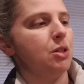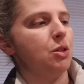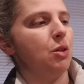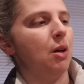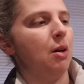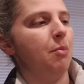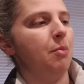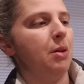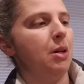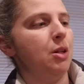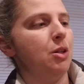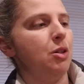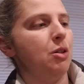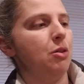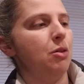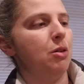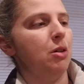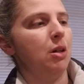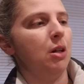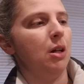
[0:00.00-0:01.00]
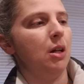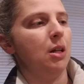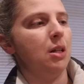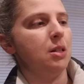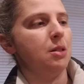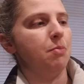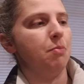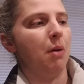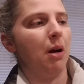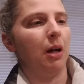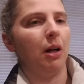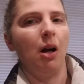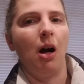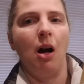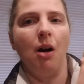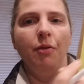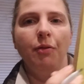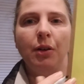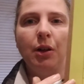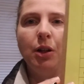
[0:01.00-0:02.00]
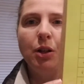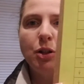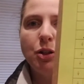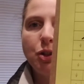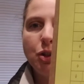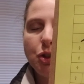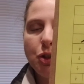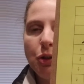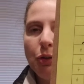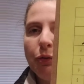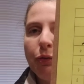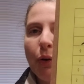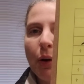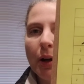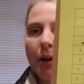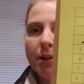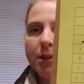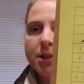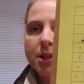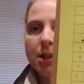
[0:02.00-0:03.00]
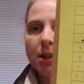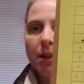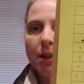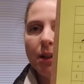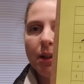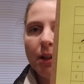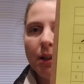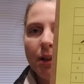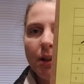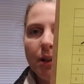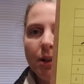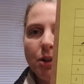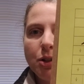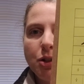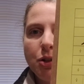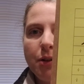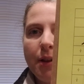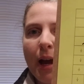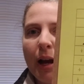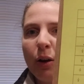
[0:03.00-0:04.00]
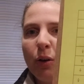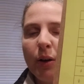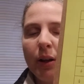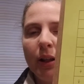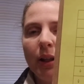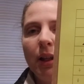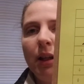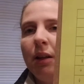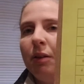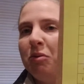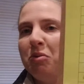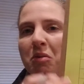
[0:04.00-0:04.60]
So all I'm gonna do is mark off 2/4. Do that quickly.